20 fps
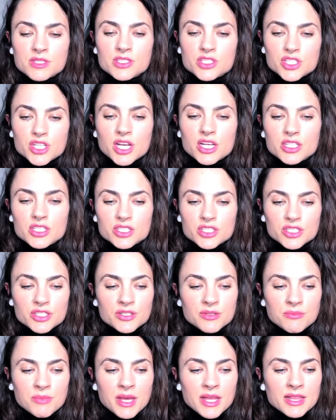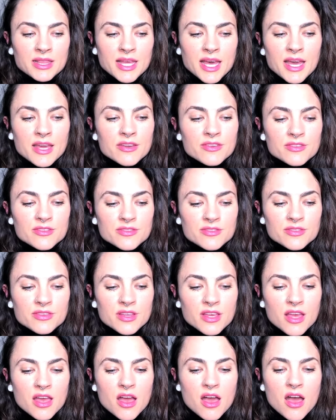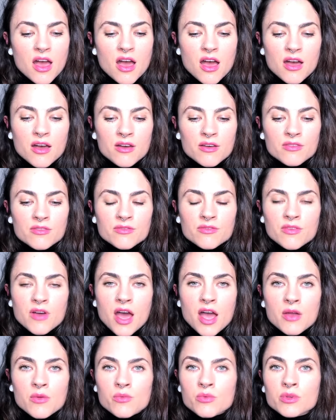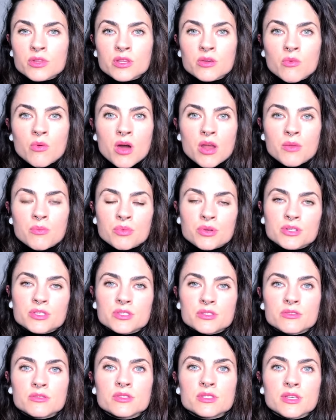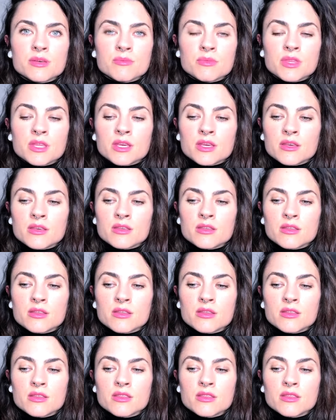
juncture in my life of I really want to pursue something